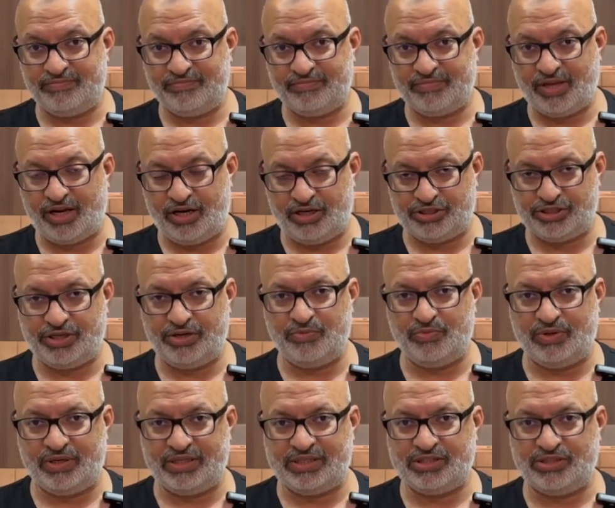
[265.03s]
And I'll show you
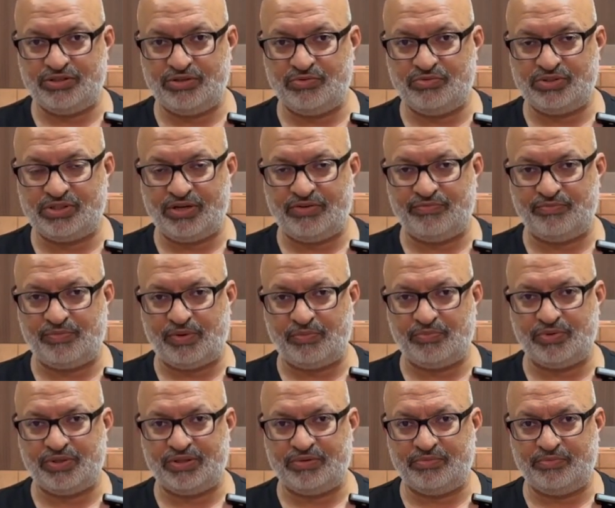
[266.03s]
what to serve them up with
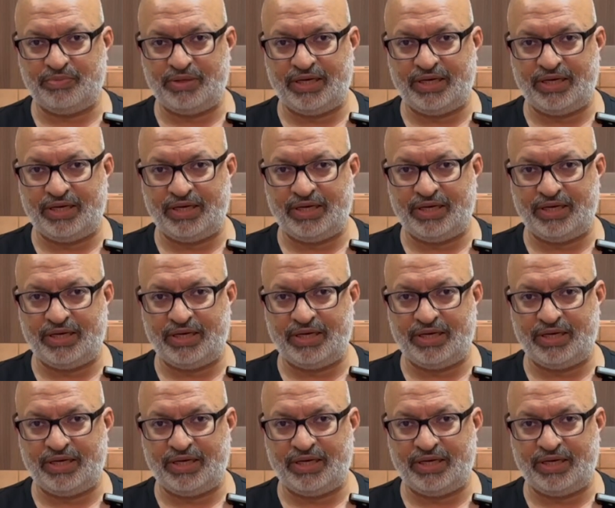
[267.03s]
a bit